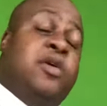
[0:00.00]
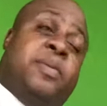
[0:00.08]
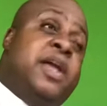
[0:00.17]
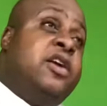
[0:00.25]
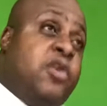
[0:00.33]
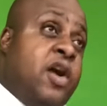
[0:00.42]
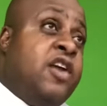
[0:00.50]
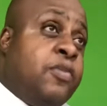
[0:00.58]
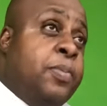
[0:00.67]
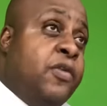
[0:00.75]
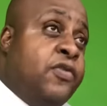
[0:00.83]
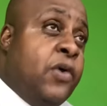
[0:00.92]
been crushed
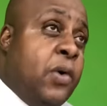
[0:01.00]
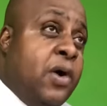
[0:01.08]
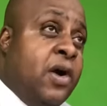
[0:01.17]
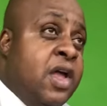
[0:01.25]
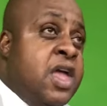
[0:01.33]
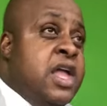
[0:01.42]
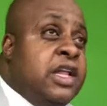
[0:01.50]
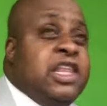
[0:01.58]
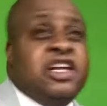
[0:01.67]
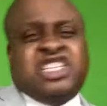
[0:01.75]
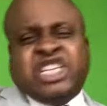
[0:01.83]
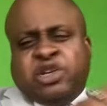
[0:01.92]
before.
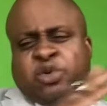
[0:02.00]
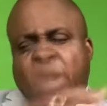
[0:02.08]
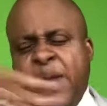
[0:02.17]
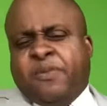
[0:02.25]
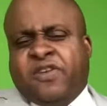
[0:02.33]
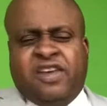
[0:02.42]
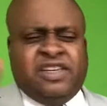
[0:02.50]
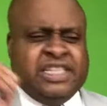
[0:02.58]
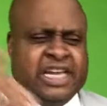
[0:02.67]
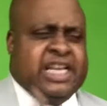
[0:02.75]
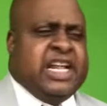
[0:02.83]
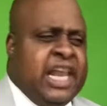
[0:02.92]
The scriptures
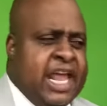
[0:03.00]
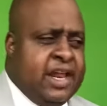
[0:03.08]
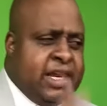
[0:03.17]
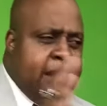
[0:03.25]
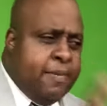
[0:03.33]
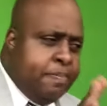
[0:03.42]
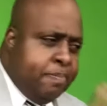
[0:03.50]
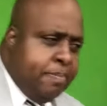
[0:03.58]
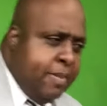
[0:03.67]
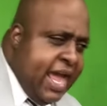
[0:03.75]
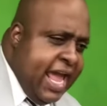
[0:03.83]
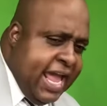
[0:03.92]
declare that
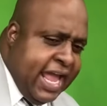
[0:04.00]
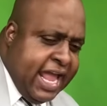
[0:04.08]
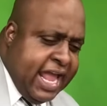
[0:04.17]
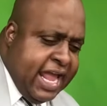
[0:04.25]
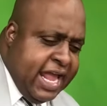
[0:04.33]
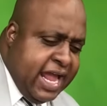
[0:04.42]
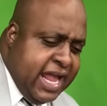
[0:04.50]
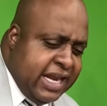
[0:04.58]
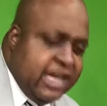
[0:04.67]
man